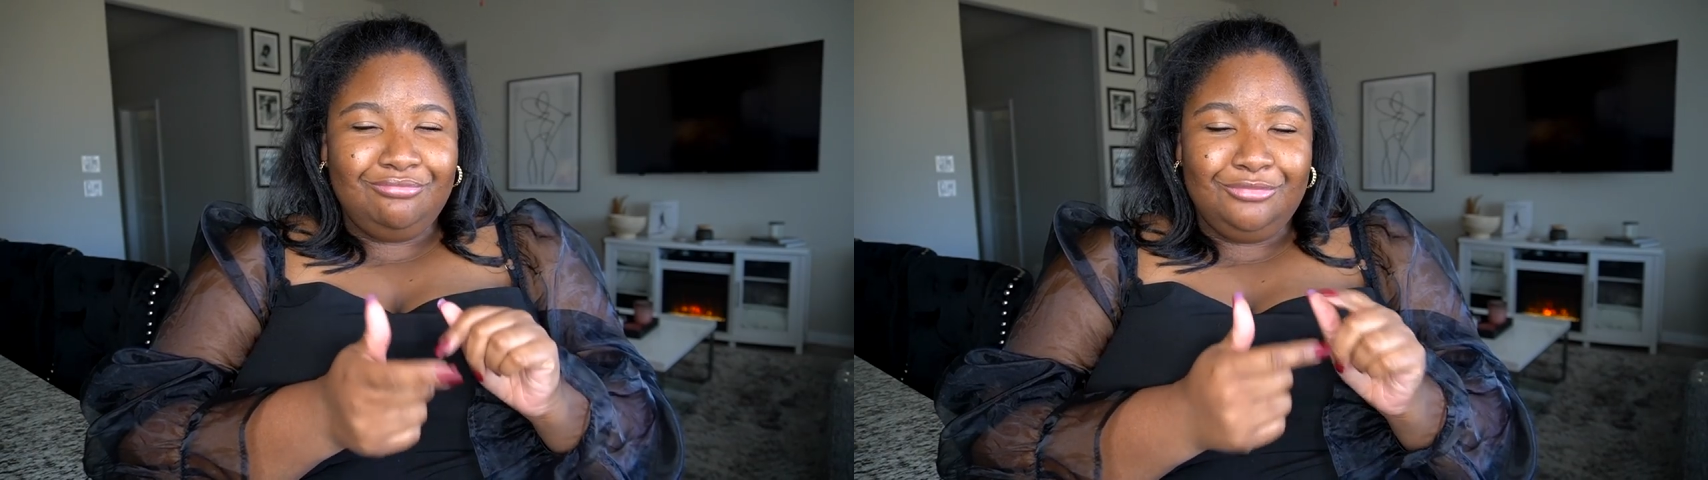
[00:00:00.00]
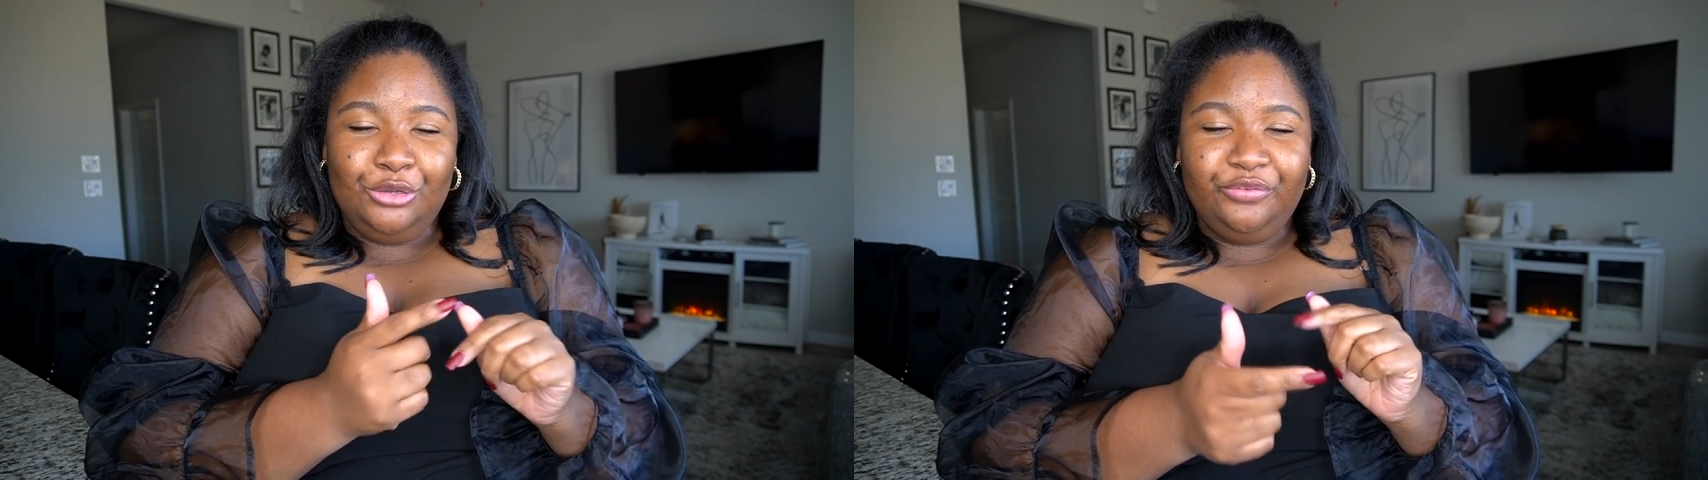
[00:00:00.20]

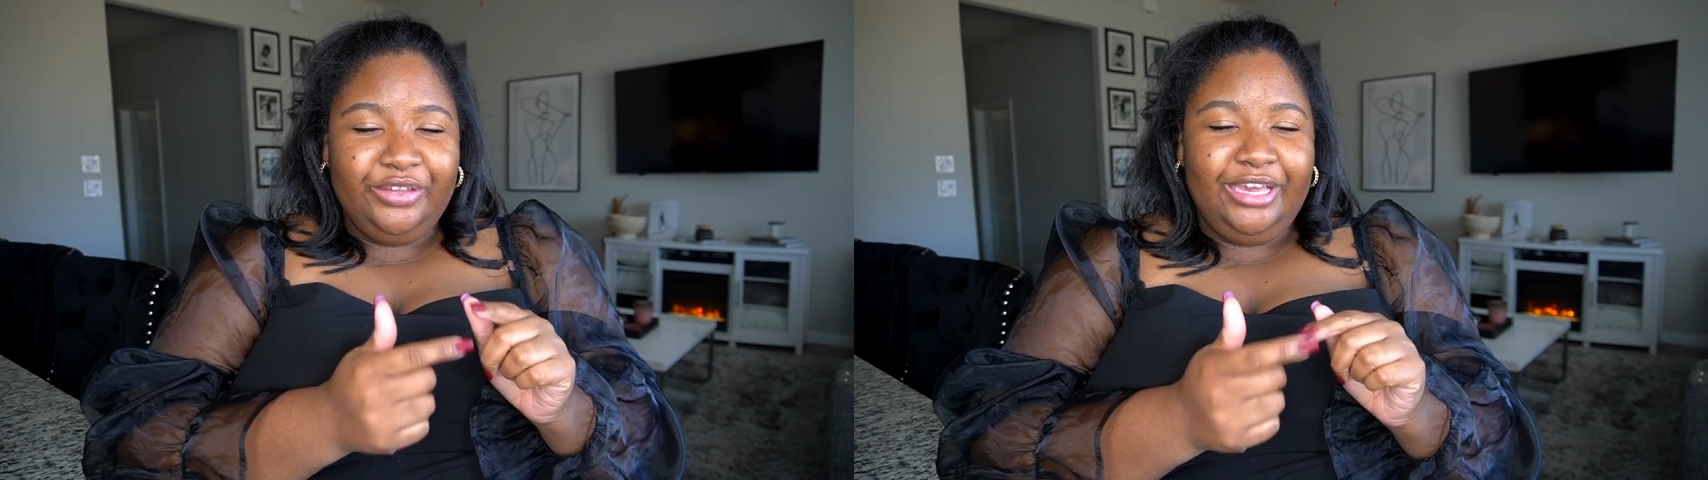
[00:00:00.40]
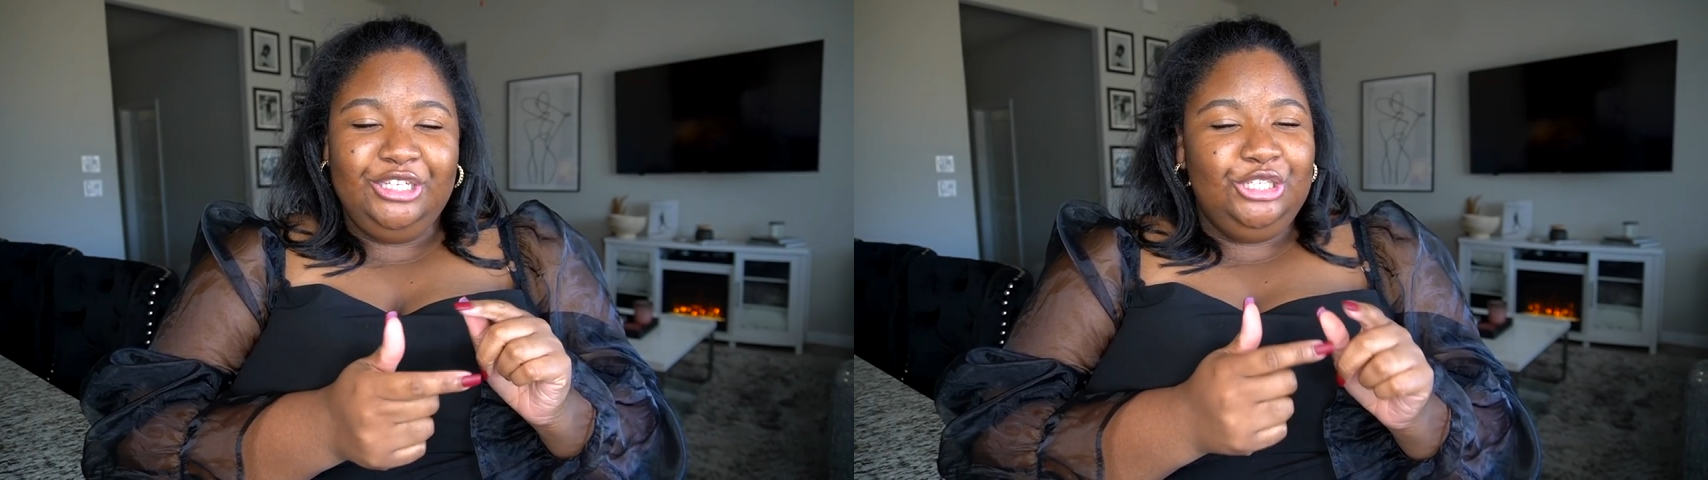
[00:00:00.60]

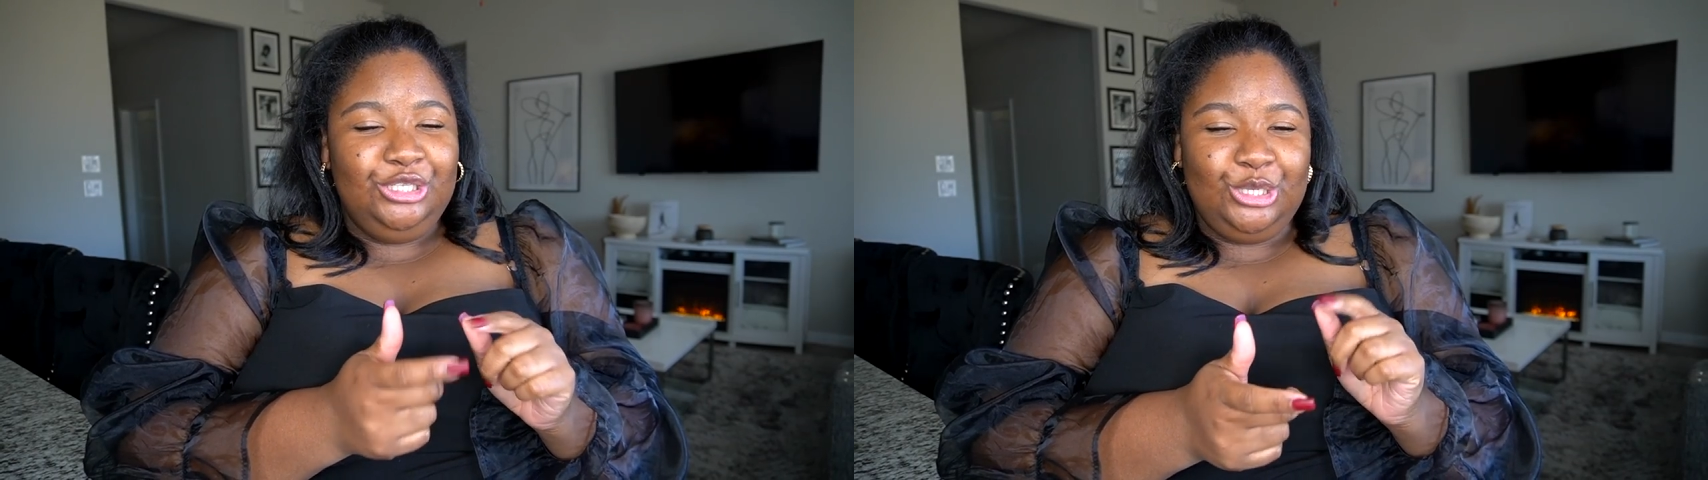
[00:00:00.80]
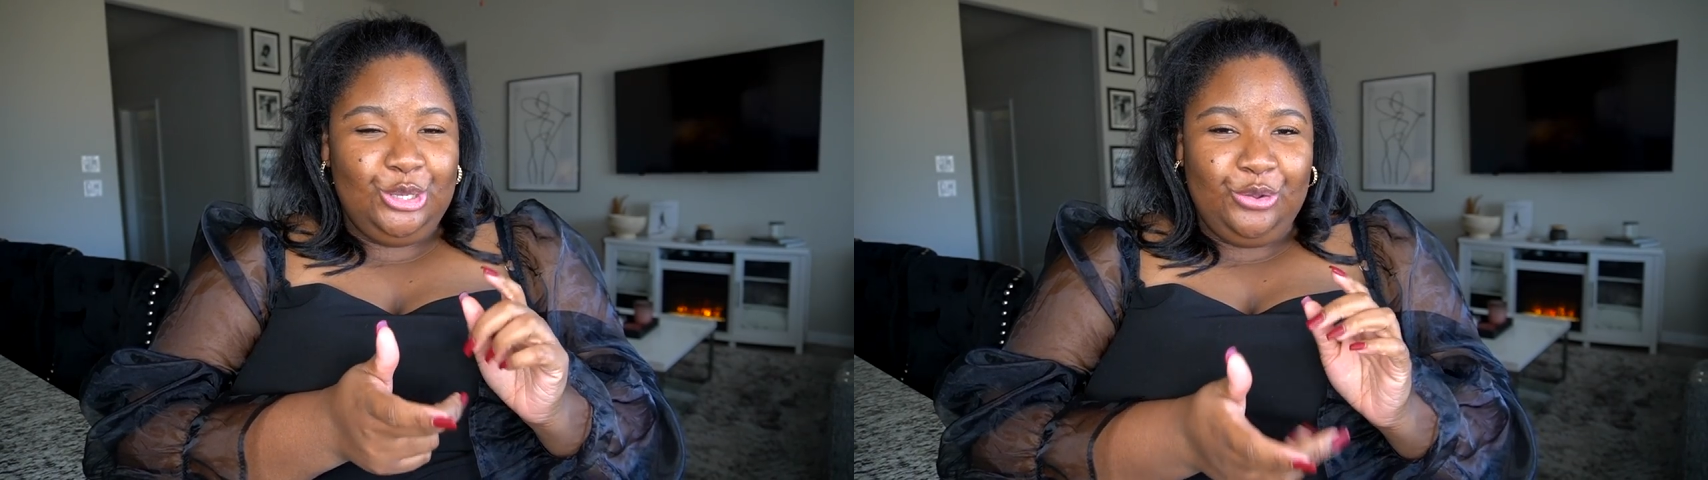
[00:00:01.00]

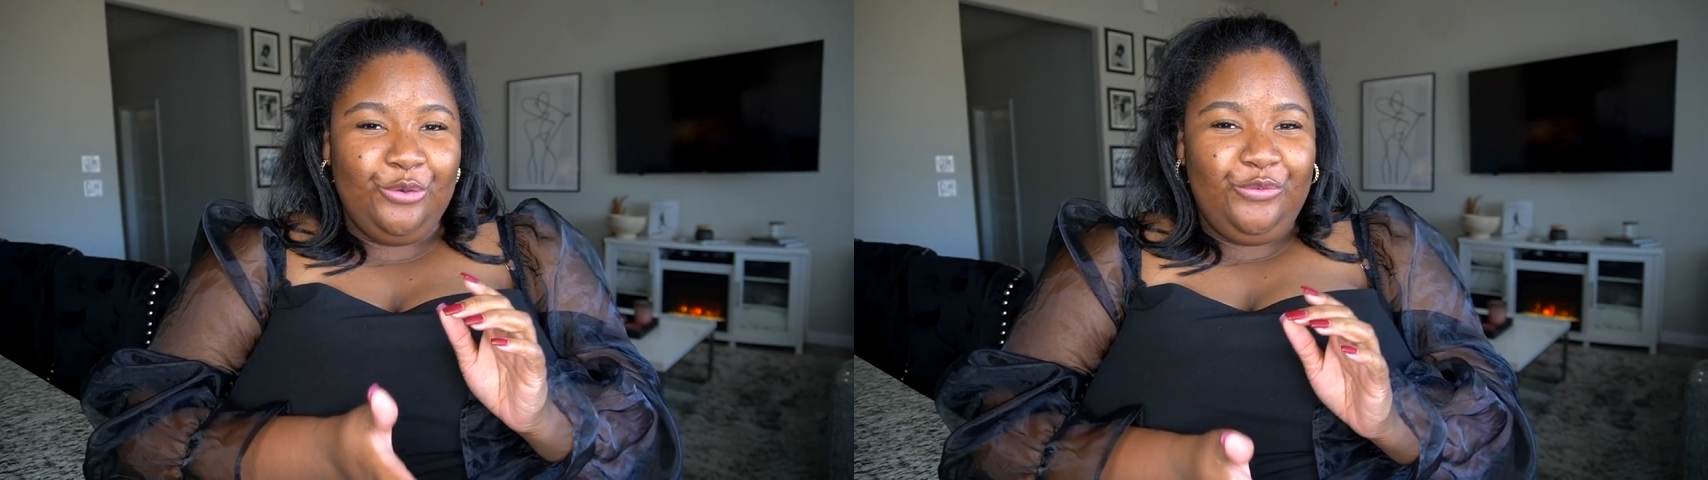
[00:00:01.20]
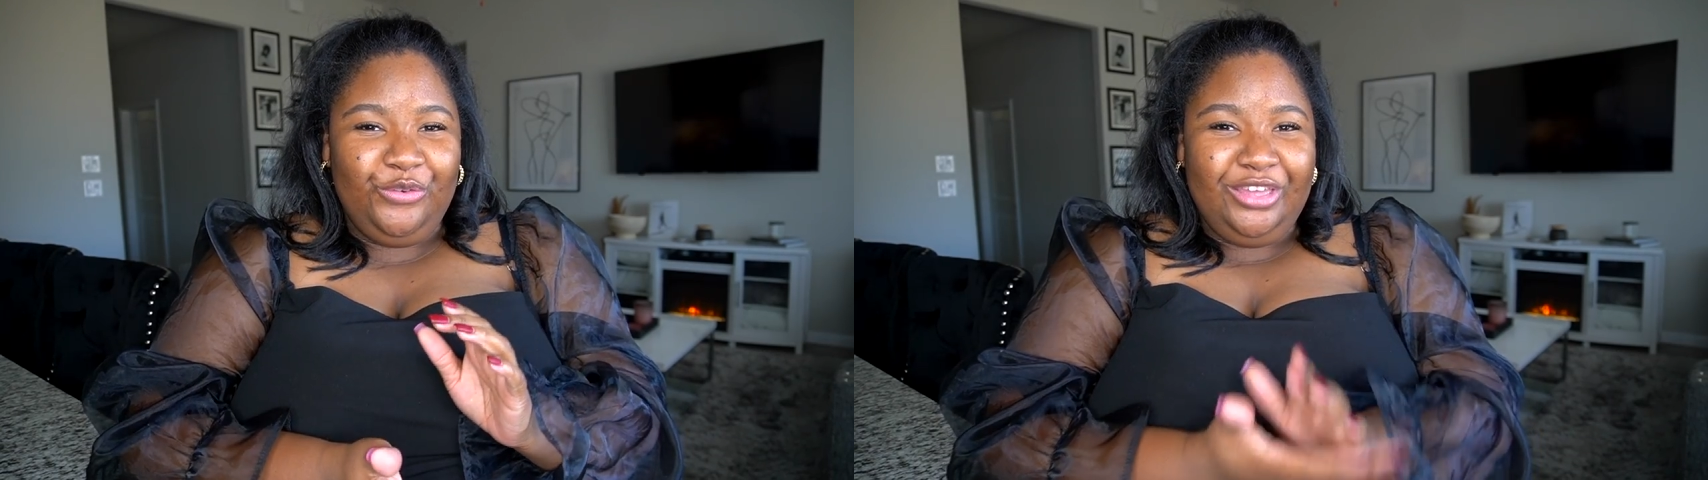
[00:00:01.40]
notifications so you
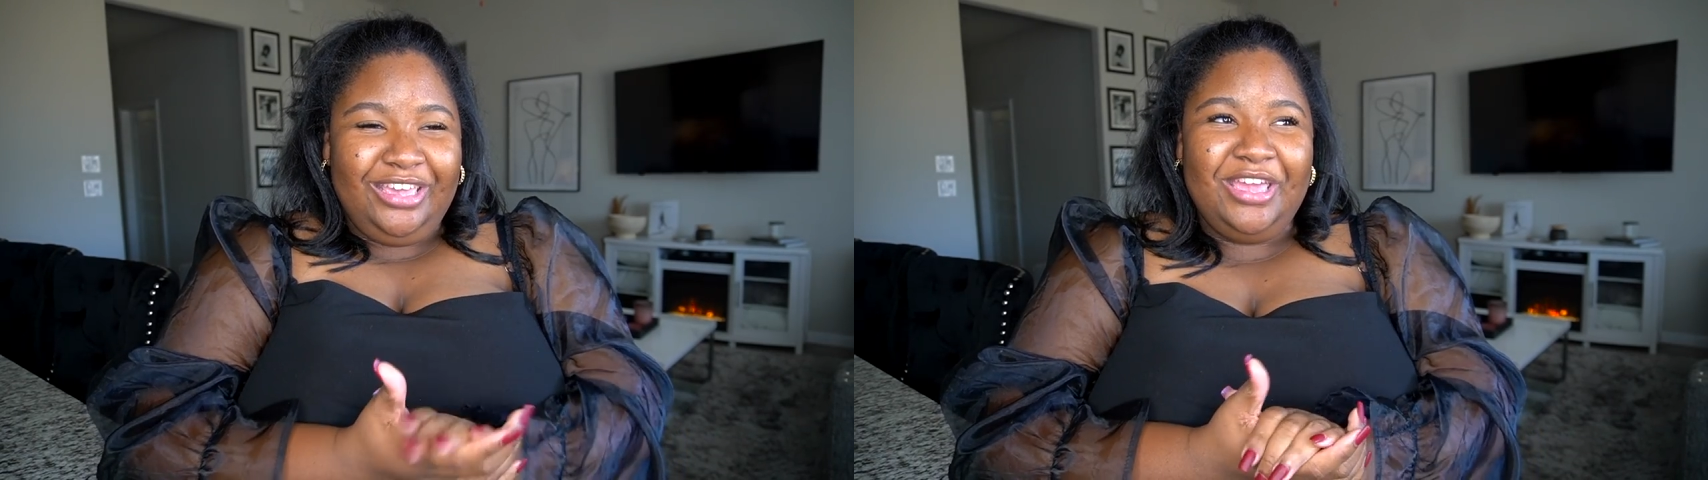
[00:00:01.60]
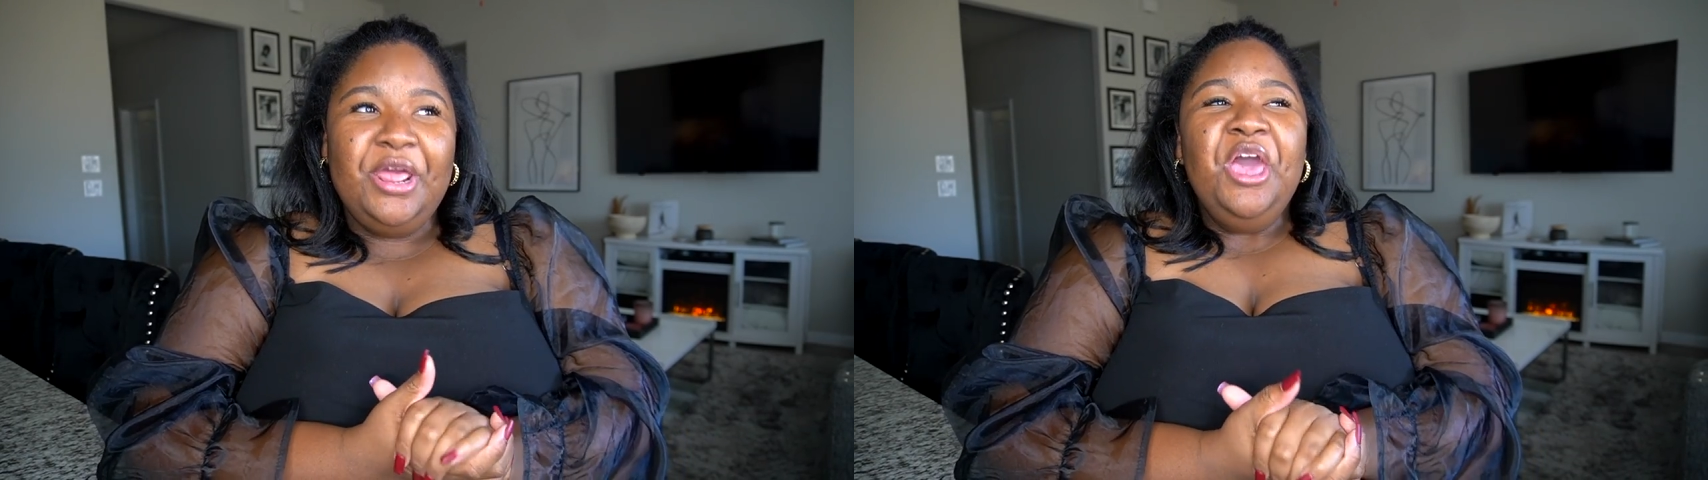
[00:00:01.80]
don't
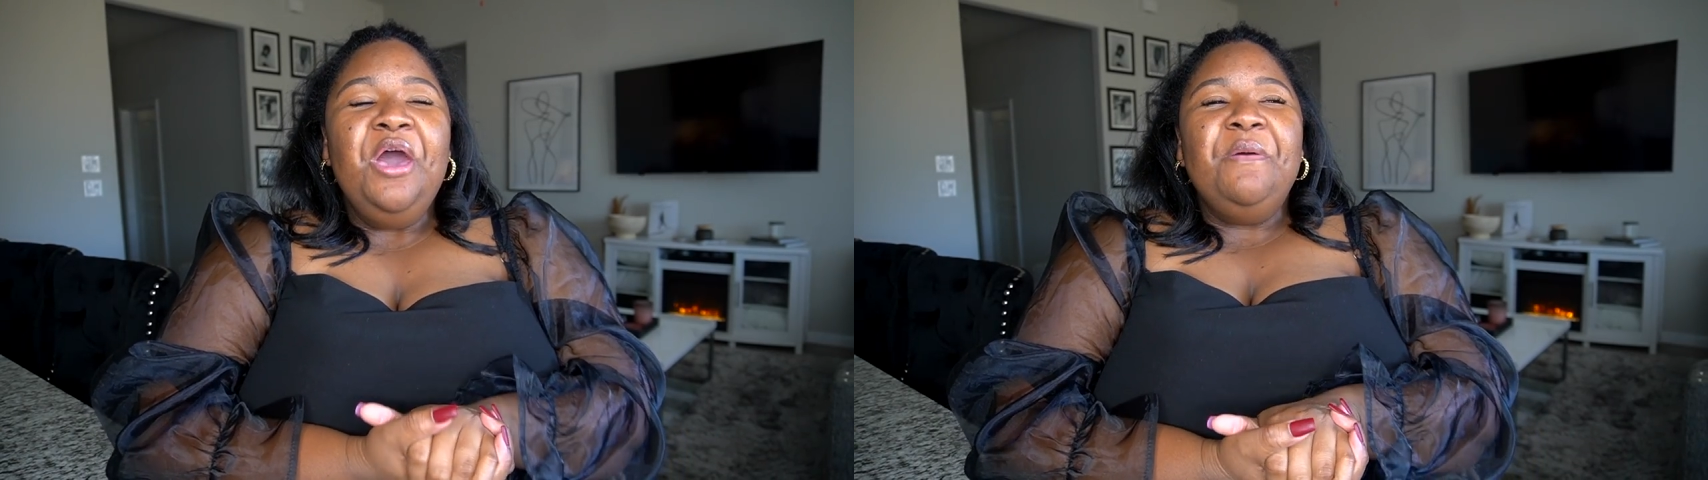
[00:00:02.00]
forget.